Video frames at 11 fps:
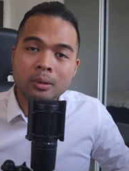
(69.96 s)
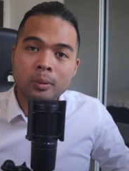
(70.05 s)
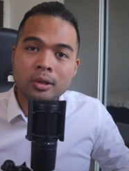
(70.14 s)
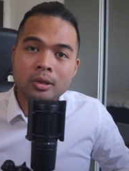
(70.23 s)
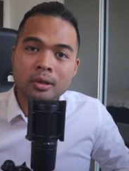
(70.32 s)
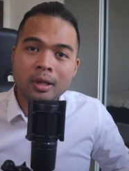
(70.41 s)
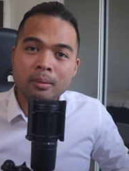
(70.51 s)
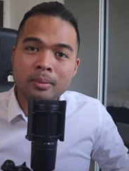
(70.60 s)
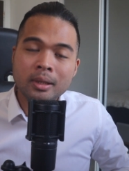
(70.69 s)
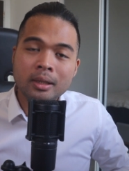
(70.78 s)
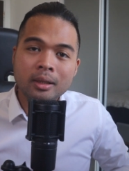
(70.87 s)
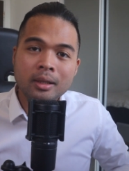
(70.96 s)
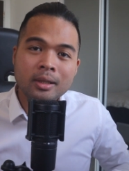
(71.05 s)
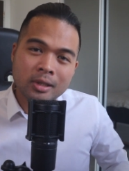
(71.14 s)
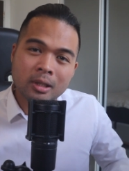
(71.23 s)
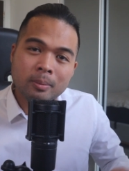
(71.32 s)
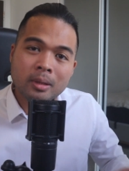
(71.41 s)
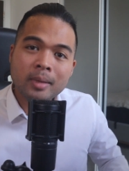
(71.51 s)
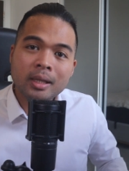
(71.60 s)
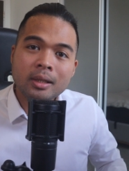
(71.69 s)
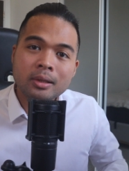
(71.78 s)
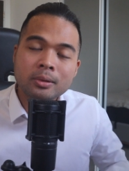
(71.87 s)
which can be easily be
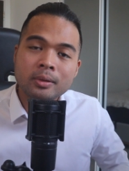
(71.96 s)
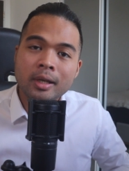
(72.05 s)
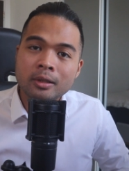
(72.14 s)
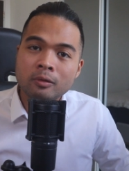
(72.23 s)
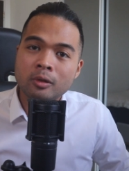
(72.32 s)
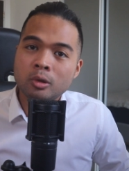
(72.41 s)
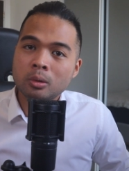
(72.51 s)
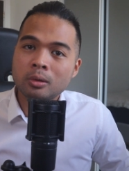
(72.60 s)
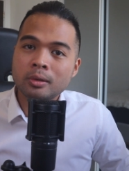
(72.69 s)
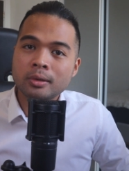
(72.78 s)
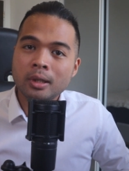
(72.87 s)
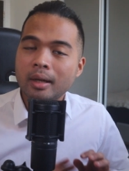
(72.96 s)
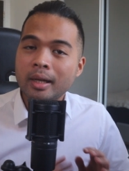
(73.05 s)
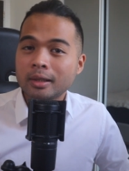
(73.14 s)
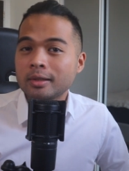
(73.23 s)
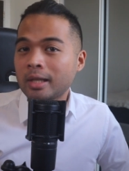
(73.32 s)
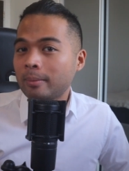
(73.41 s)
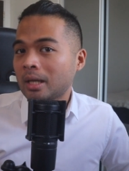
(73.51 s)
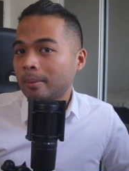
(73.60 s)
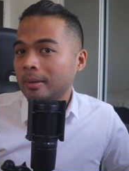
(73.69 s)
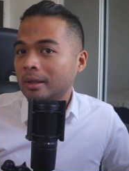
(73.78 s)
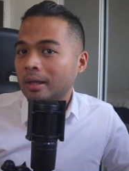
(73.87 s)
made into data visuals, and at the same
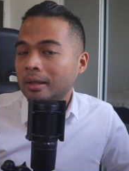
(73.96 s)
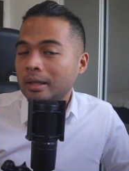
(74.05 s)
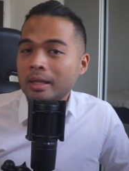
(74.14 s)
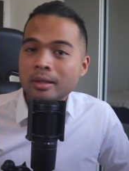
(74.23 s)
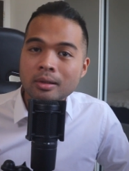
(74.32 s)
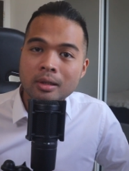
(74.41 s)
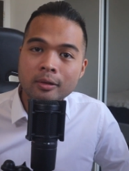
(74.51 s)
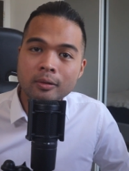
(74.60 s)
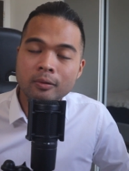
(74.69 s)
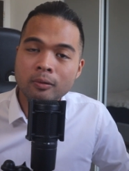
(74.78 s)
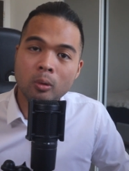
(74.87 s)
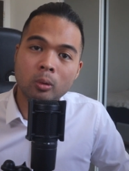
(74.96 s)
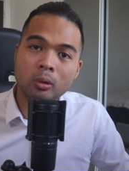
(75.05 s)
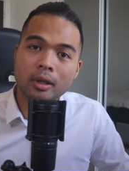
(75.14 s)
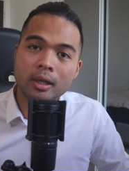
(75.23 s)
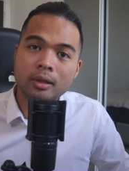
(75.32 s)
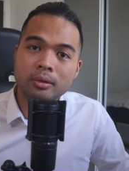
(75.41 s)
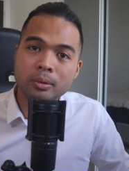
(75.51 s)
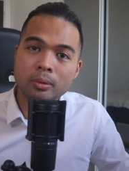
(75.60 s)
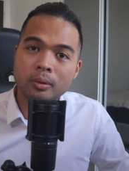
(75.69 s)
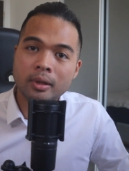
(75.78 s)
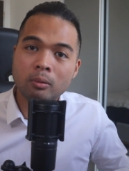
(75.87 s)
time, it can easily fall
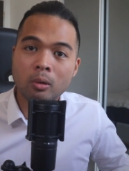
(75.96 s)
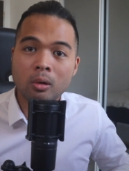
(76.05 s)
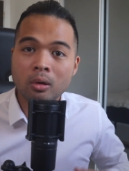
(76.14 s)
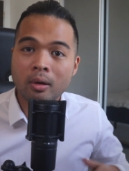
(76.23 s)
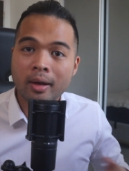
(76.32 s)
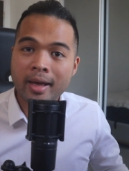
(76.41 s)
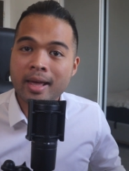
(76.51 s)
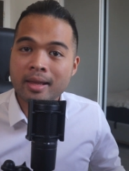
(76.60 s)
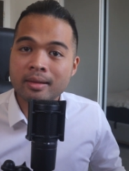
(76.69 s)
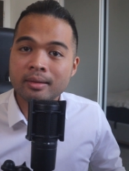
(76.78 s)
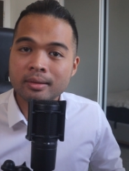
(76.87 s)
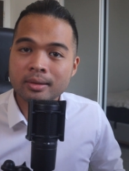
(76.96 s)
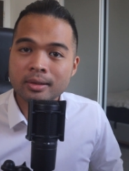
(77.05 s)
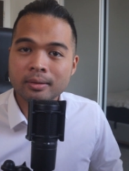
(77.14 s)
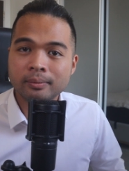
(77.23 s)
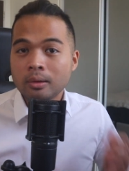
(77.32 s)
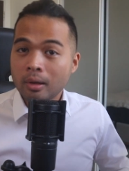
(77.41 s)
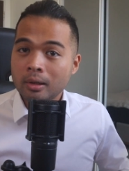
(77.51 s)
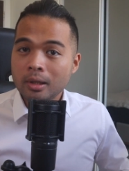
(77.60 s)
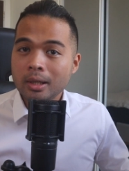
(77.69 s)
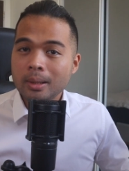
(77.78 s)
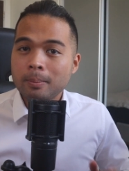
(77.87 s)
into the wrong hands.
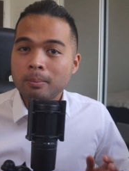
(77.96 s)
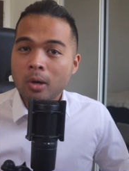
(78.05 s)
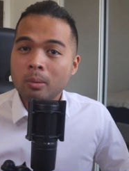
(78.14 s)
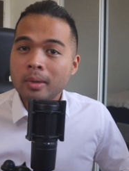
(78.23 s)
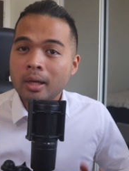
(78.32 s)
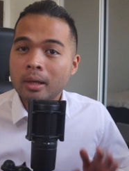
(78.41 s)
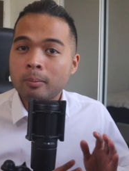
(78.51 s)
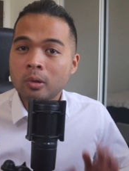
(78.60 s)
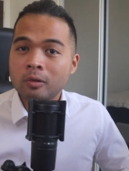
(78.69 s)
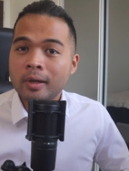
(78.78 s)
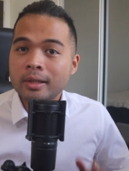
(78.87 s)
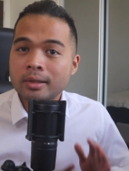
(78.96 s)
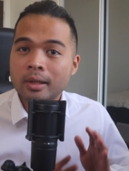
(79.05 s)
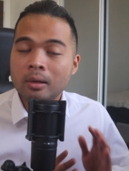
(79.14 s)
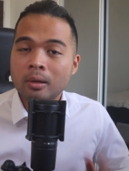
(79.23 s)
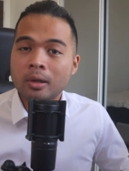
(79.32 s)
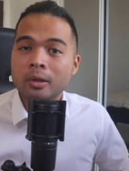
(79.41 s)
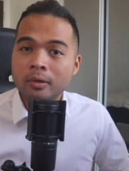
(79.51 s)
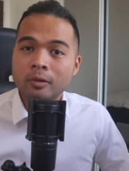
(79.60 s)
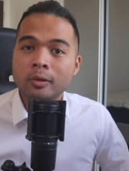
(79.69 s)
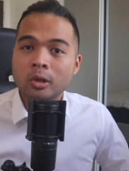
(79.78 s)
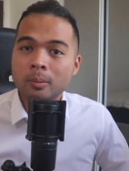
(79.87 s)
Luckily, Power BI provides a lot of
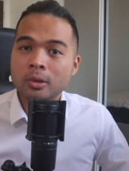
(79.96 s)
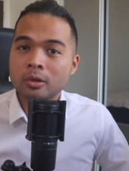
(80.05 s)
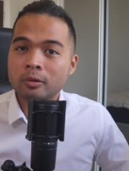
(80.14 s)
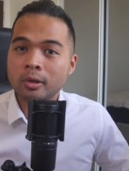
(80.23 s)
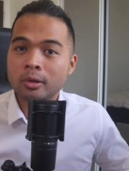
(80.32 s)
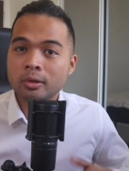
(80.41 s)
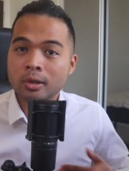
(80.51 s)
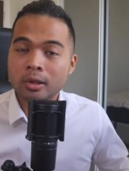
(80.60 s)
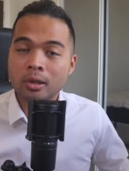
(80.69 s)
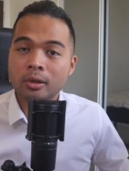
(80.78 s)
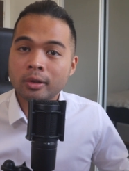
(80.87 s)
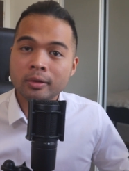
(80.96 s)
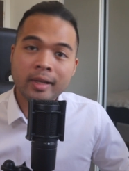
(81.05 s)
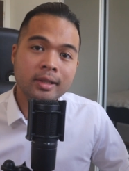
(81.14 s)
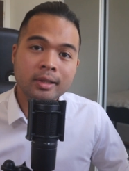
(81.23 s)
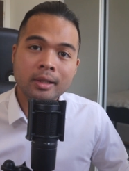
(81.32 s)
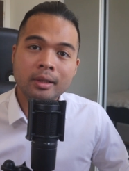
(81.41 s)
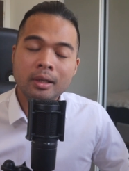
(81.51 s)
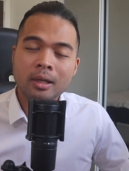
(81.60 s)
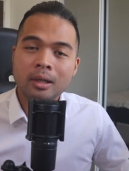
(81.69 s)
different options for you to secure your data,